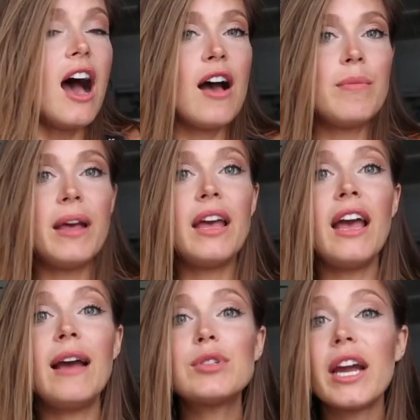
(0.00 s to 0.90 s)
I'm
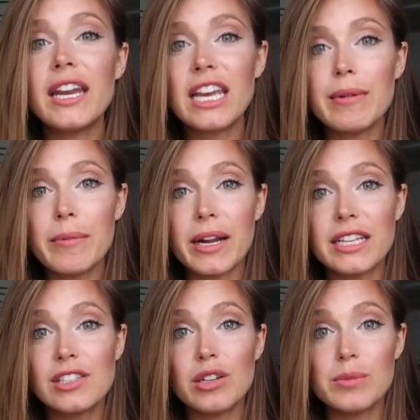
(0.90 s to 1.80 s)
trying to get my
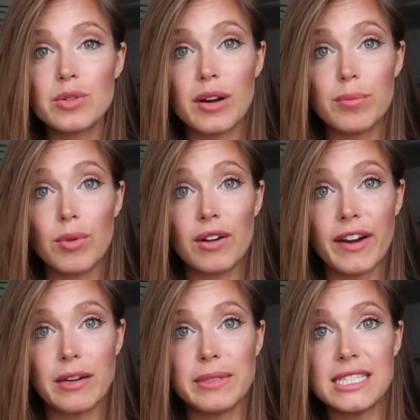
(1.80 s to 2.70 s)
body to absorb more
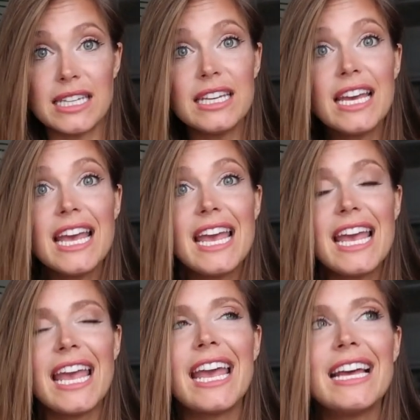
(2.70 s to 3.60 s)
vitamin D.
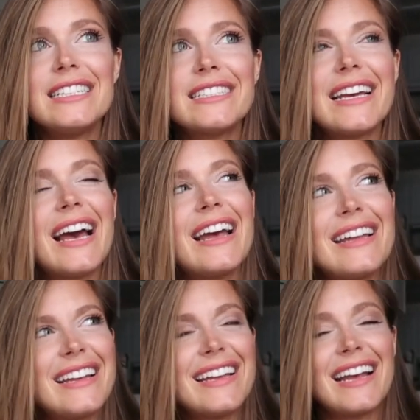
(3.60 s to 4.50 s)
And
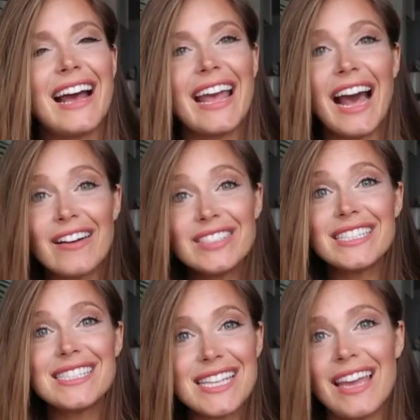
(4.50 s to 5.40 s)
I have
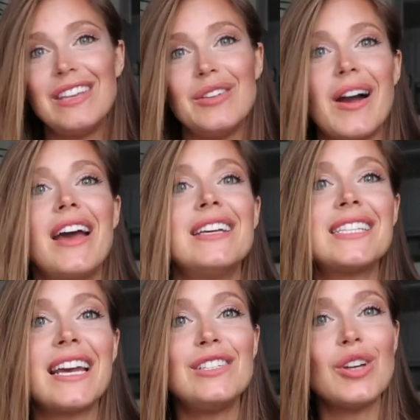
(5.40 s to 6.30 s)
to say, you guys,
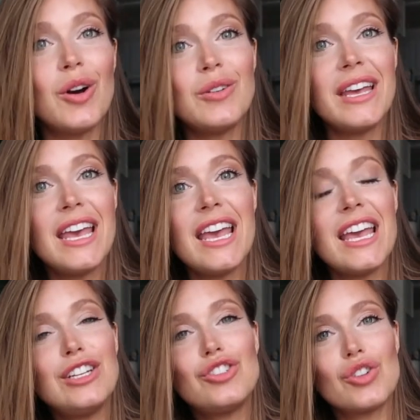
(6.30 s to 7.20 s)
I don't
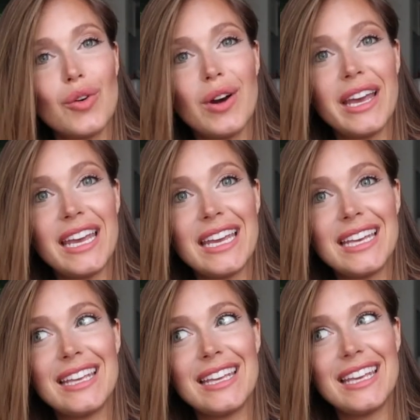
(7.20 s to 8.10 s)

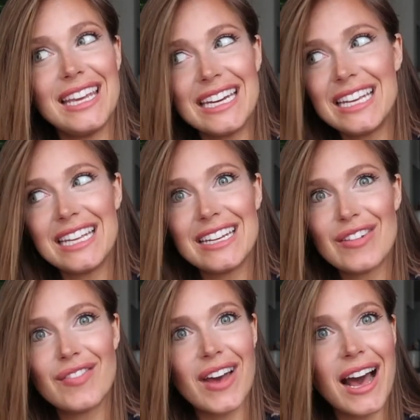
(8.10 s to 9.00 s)
enjoy
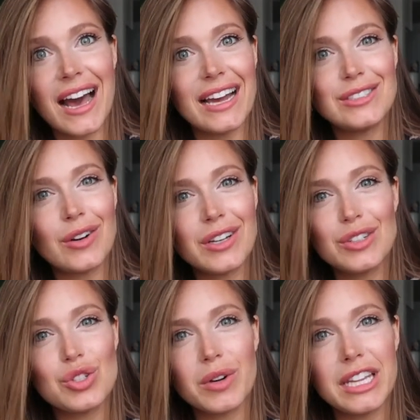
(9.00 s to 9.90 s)
eating fat. I don't
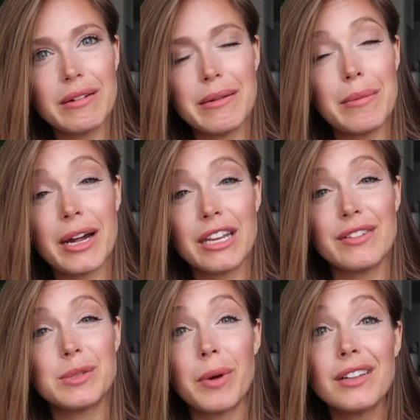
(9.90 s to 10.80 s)
enjoy the way my body
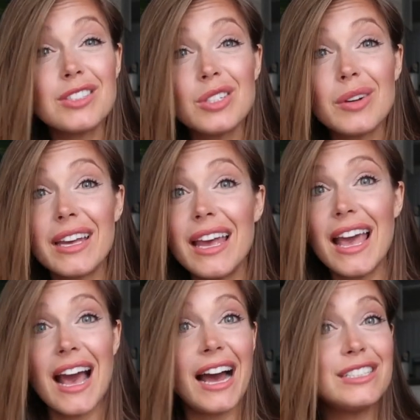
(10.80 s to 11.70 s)
responds to it.
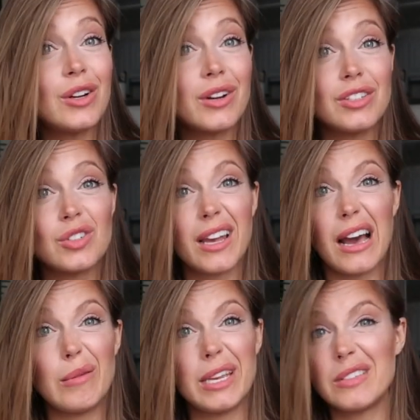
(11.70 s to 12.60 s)
I don't enjoy
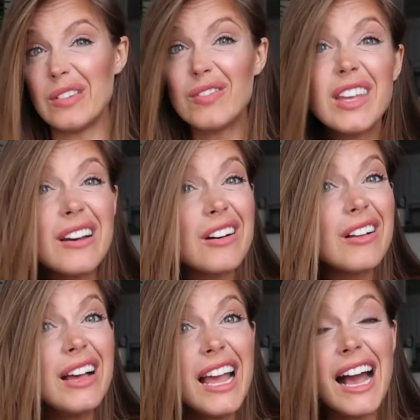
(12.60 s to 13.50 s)
how it makes me
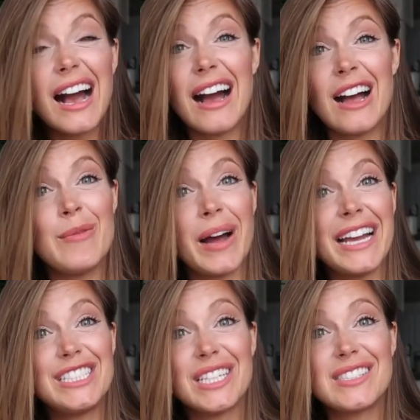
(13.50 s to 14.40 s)
feel.
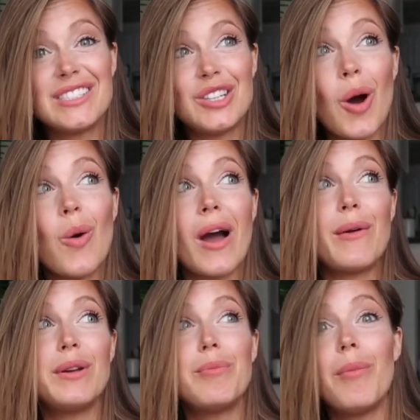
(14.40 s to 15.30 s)
I just don't.
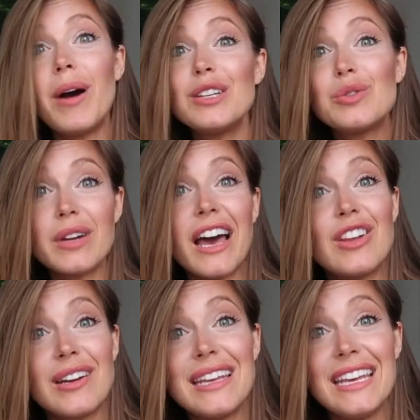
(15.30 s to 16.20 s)
I would much
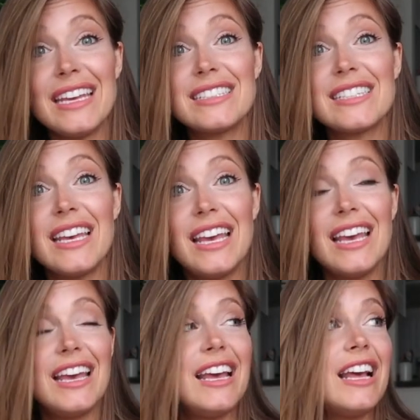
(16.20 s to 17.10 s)
rather eat
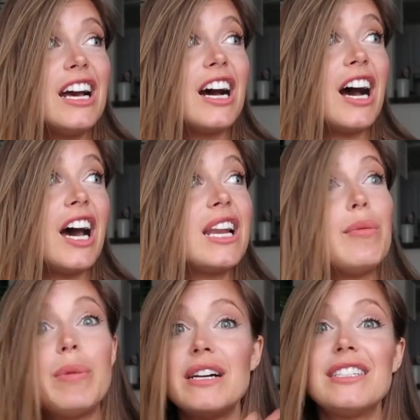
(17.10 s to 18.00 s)
an
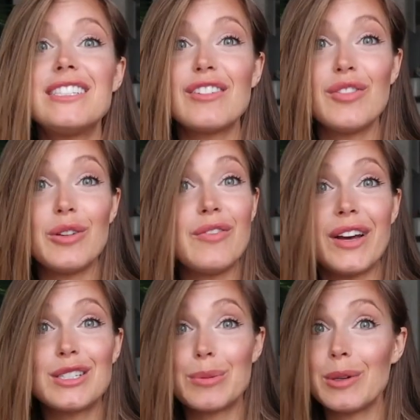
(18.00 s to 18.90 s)
abundance of fruit and
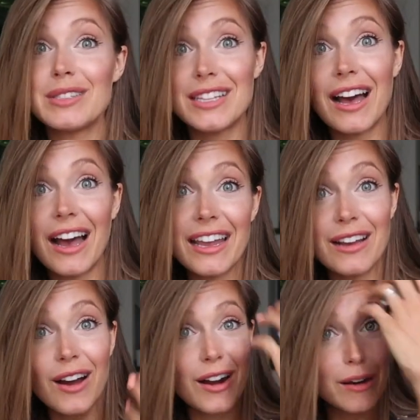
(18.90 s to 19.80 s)
vegetables, the high
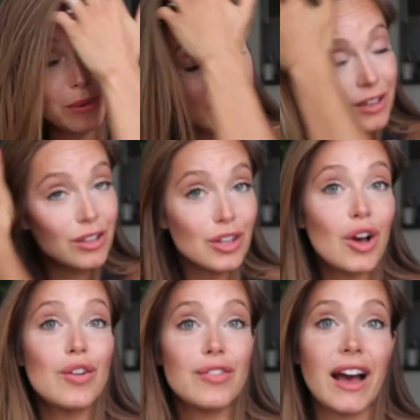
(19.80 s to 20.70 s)
carb,
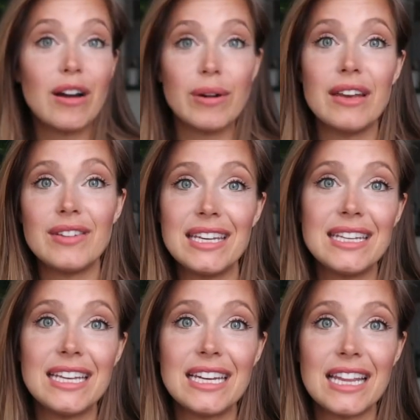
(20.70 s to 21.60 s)
low fat way of
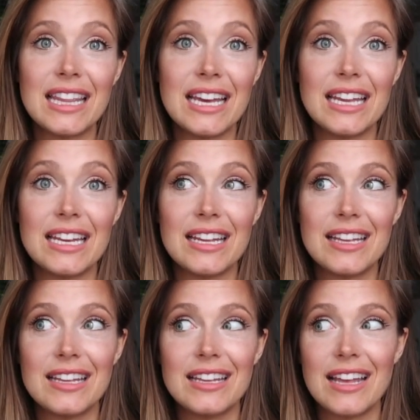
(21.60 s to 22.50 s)
eating,
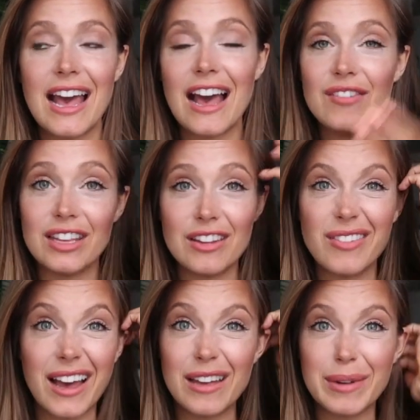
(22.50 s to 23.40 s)
than having the
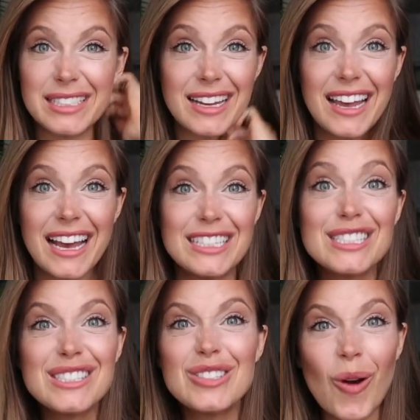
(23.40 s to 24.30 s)
fat in my diet. I
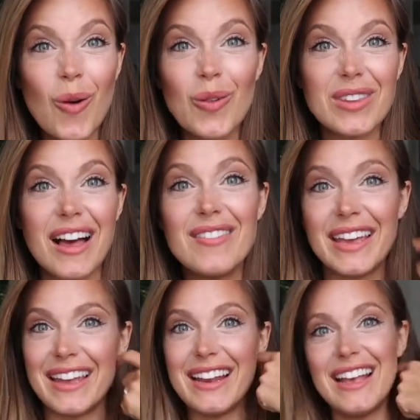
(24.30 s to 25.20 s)
just don't love
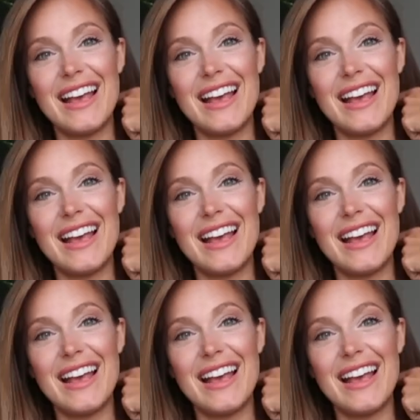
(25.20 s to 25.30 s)
it.